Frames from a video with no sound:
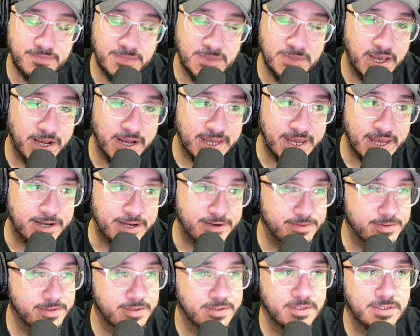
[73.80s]
Again,
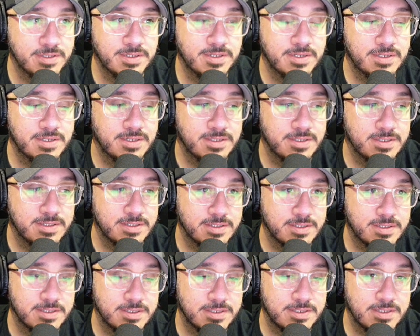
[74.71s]

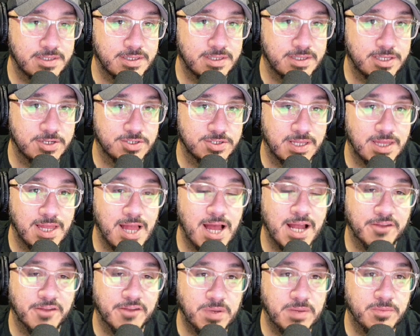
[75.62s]
there's a
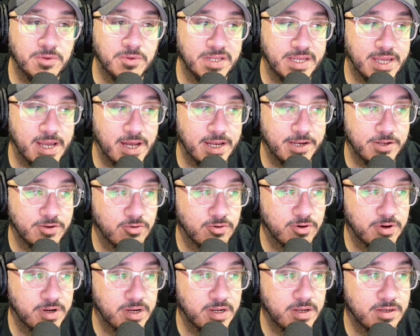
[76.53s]
lot of people in the
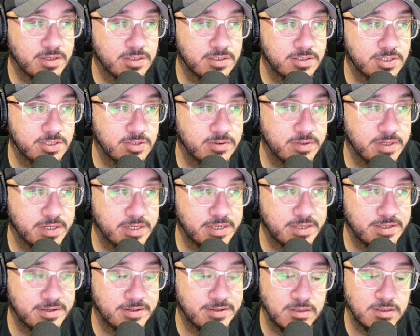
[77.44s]
category
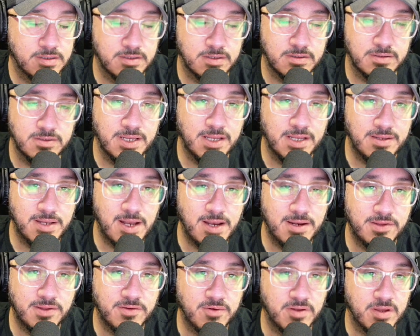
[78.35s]
doing, not
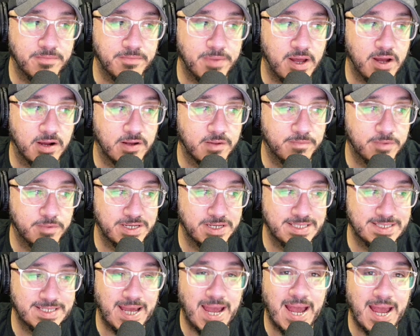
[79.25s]
necessarily box, but a
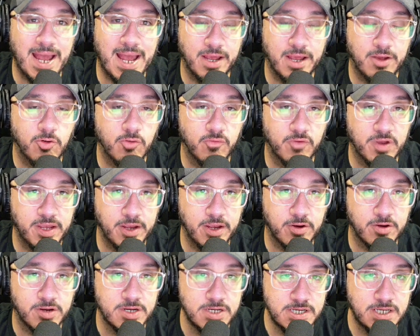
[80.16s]
tag over
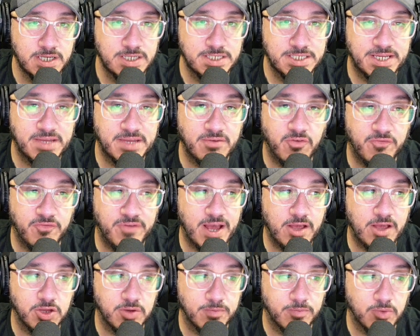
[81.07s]
here to give a
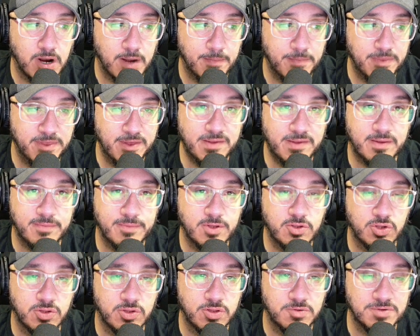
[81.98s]
value prop. This
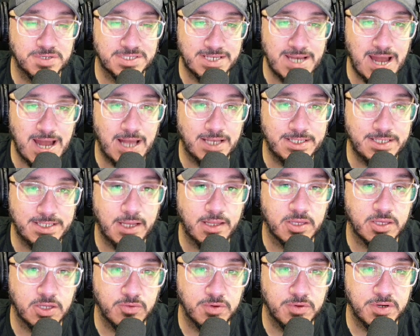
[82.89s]
image alone is not
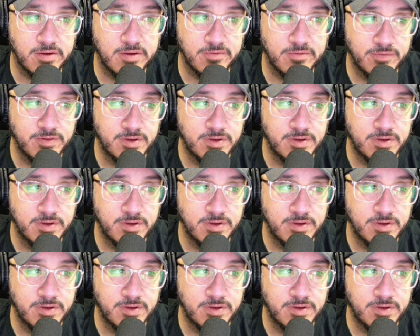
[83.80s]
telling you enough.